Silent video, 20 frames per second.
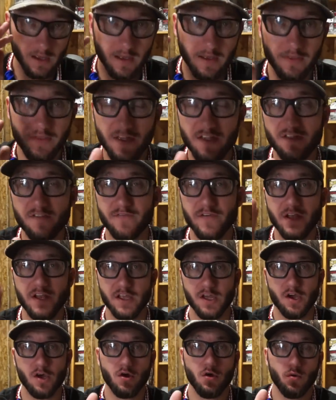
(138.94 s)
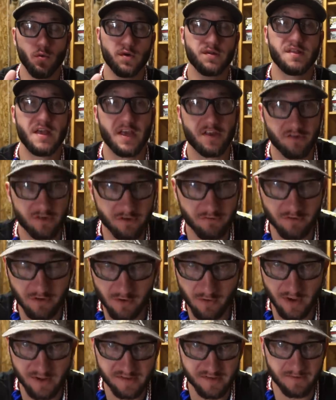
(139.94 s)
This video was actually
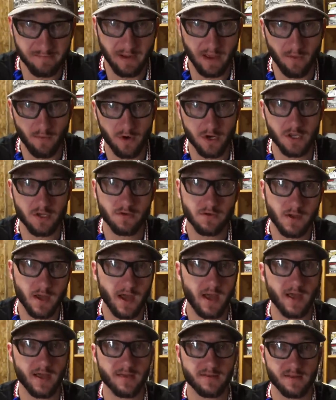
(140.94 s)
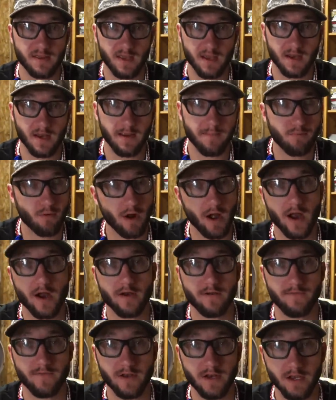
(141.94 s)
requested by one of you guys in a prior
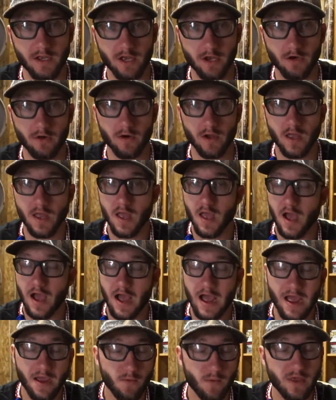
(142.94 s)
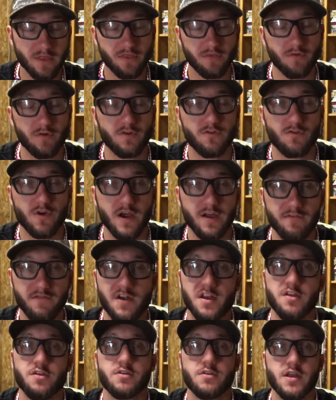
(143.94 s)
video. I went through and tried
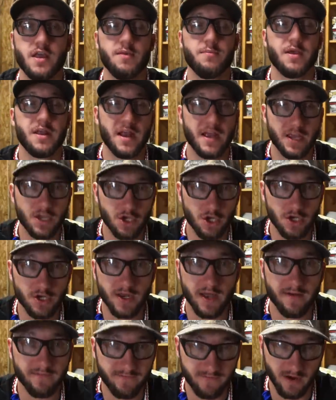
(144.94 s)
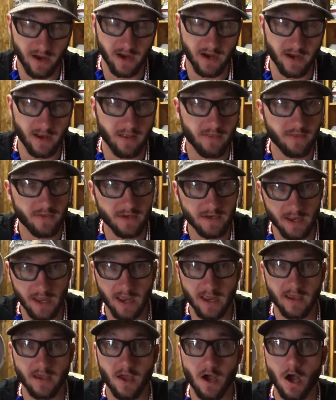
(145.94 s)
finding your name, and I could not find the
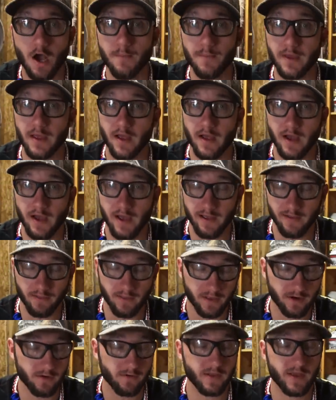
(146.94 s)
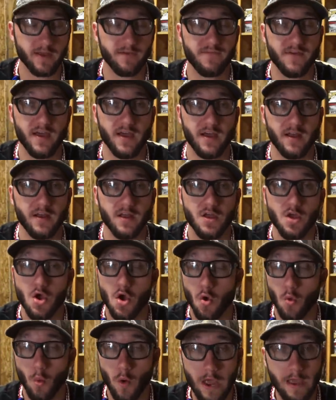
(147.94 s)
dang comment. I literally have had
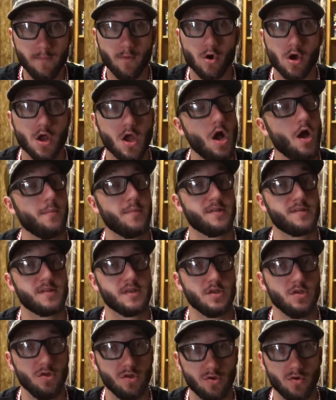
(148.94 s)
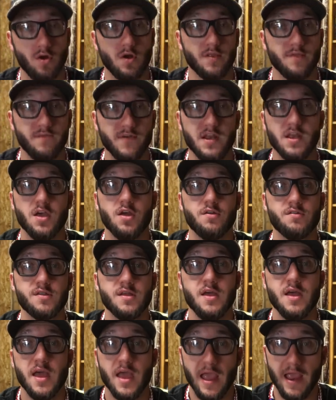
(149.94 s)
way more comments than usual on the videos,
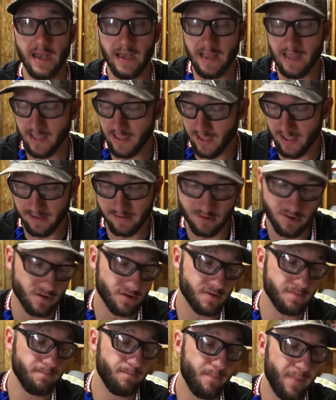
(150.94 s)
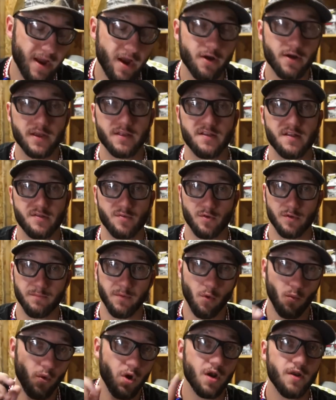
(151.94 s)
and it has just buried this one.
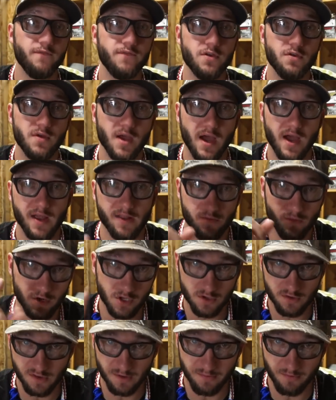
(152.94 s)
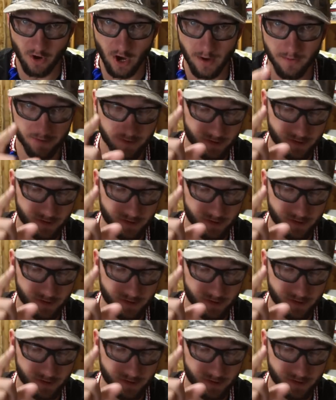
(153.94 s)
But one of you guys, one of you subscribers,